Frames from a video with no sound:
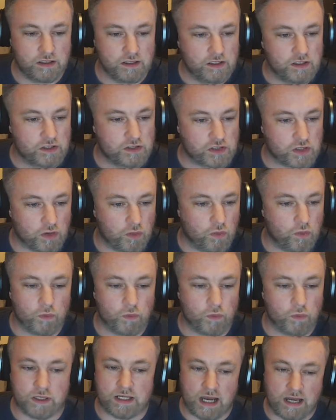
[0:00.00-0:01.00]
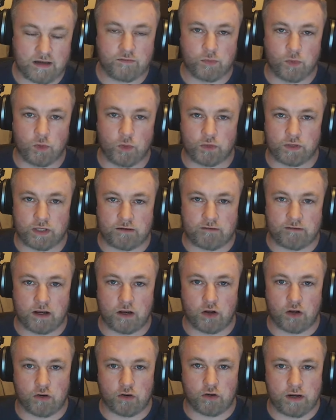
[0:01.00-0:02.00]
So we kind of broke that
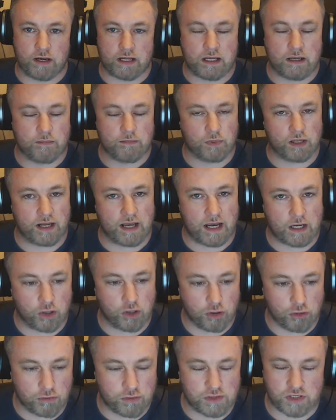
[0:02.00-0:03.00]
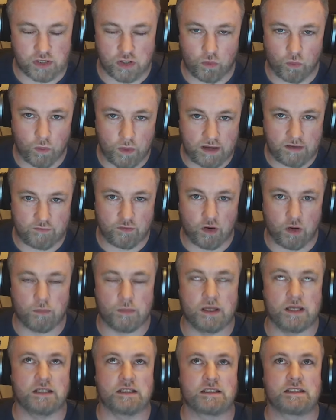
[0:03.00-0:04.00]
record already, but our current away
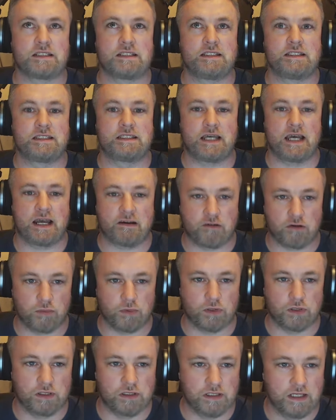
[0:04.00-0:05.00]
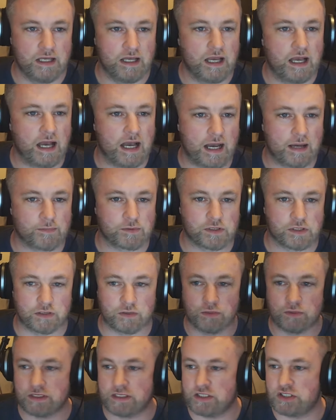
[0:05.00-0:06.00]
form is terrible.
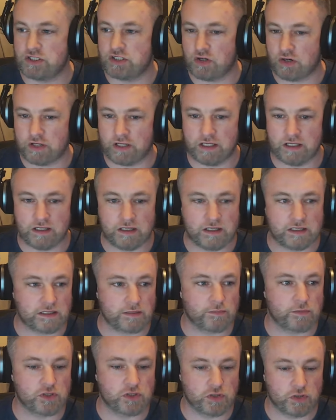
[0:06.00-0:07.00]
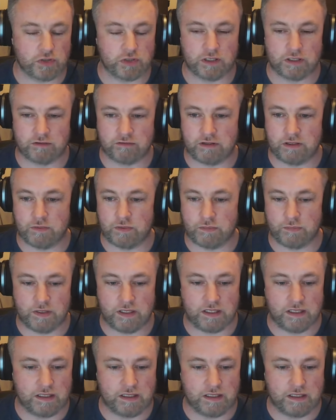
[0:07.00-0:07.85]
Absolutely shocking, as I'm sure you'll agree with me.